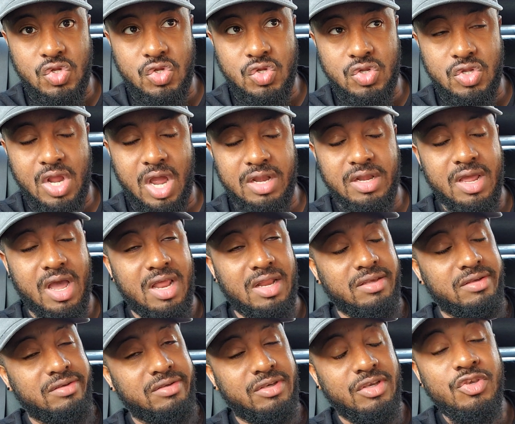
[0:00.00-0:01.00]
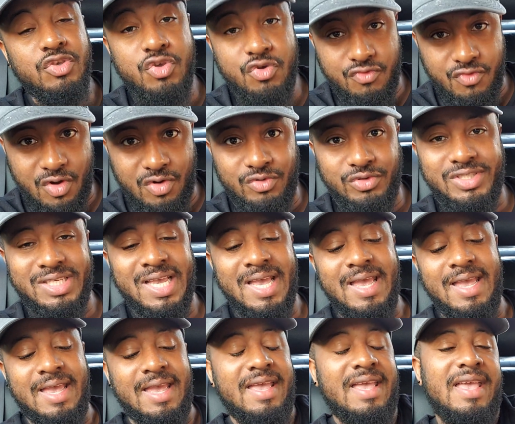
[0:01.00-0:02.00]
not dollars, euros
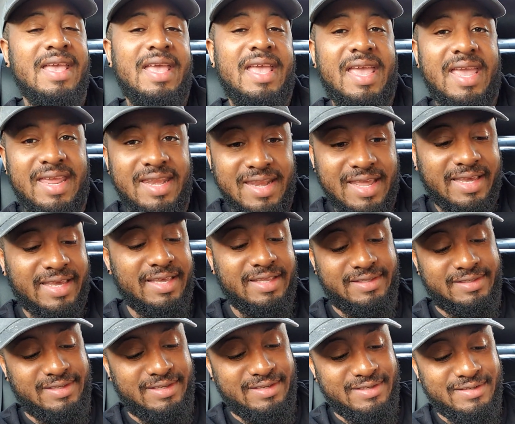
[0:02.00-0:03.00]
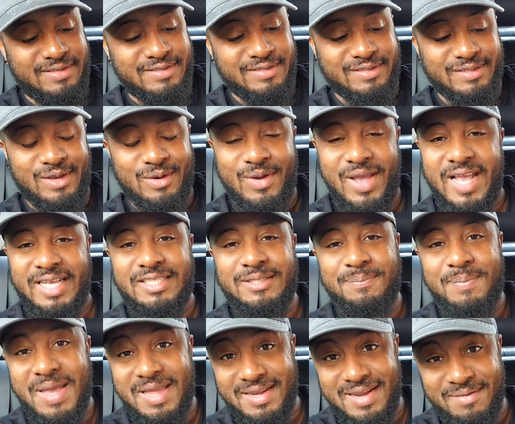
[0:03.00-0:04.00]
in the kitty. So
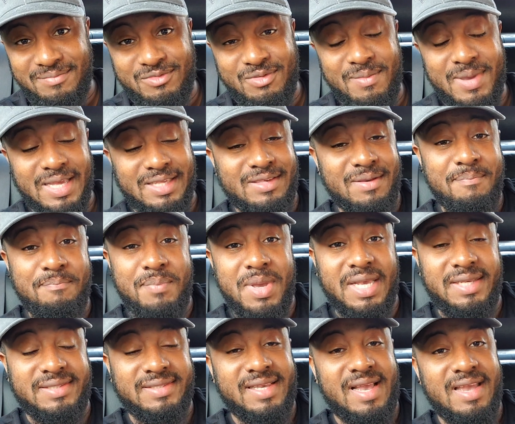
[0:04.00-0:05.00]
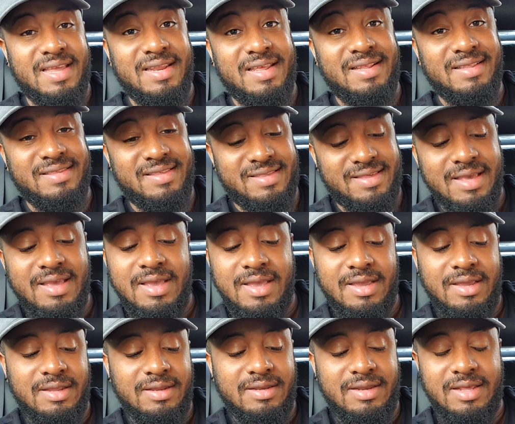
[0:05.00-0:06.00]
expect them to make some big signings
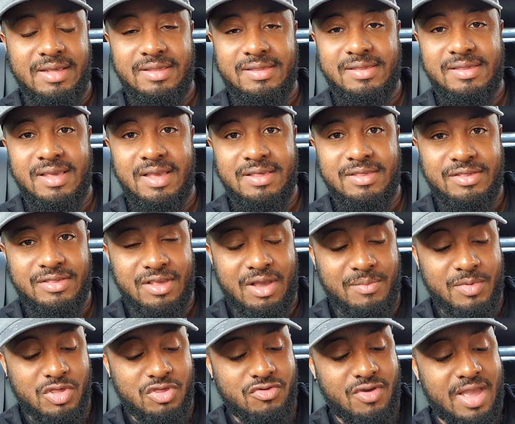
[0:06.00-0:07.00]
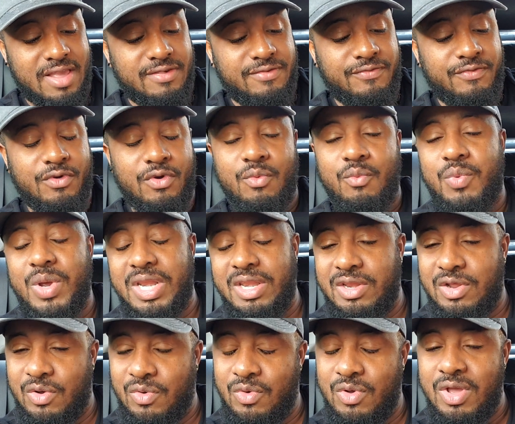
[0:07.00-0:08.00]
this summer transfer
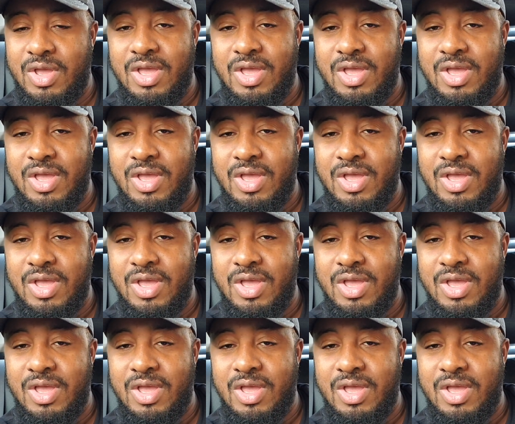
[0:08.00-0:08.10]
window.